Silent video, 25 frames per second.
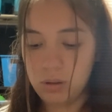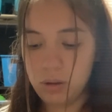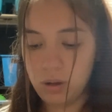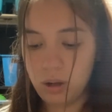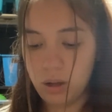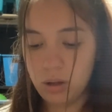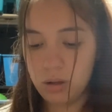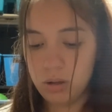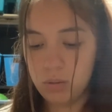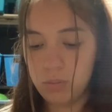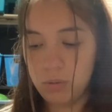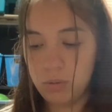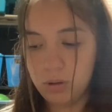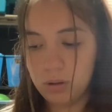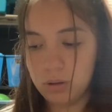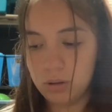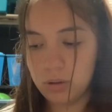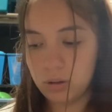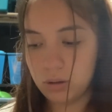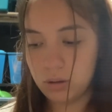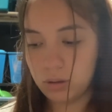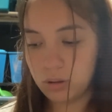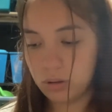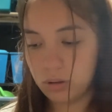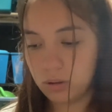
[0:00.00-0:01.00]
because
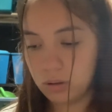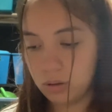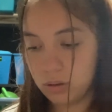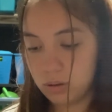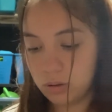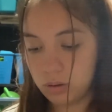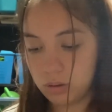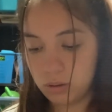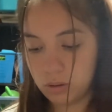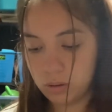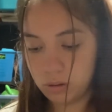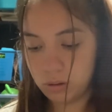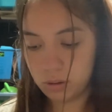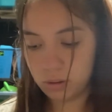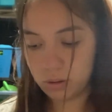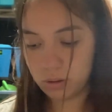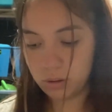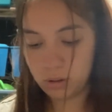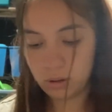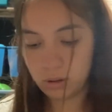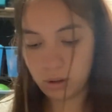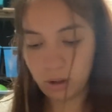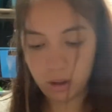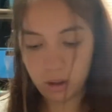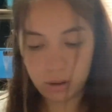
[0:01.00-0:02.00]
I
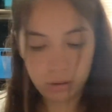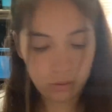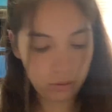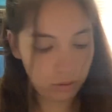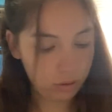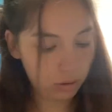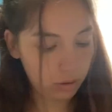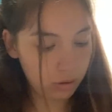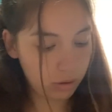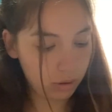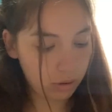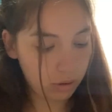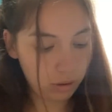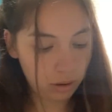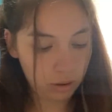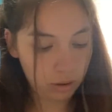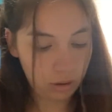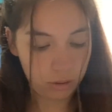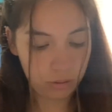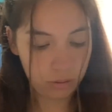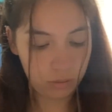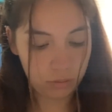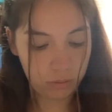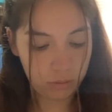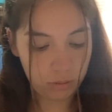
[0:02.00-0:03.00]
don't see nothing
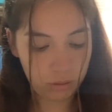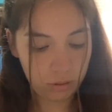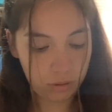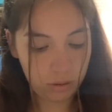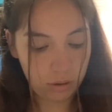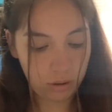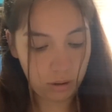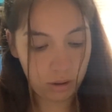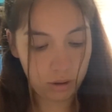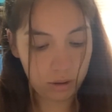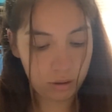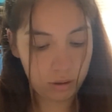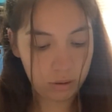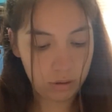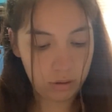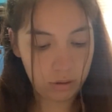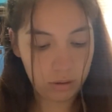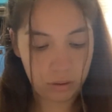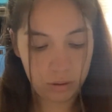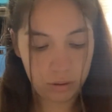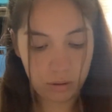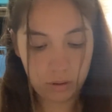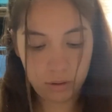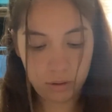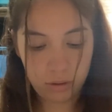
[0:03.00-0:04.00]
else
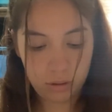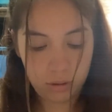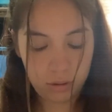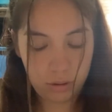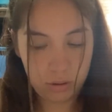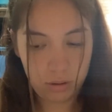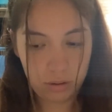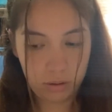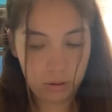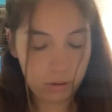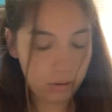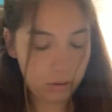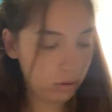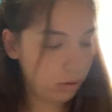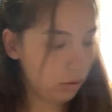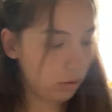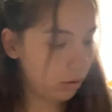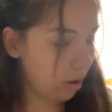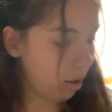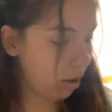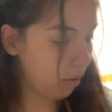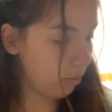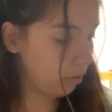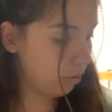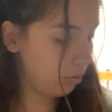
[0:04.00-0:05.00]
that would
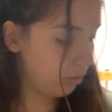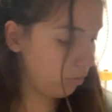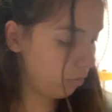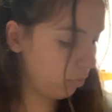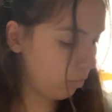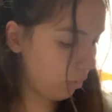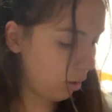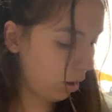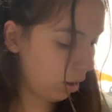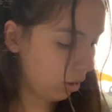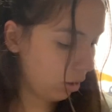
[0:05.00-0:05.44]
match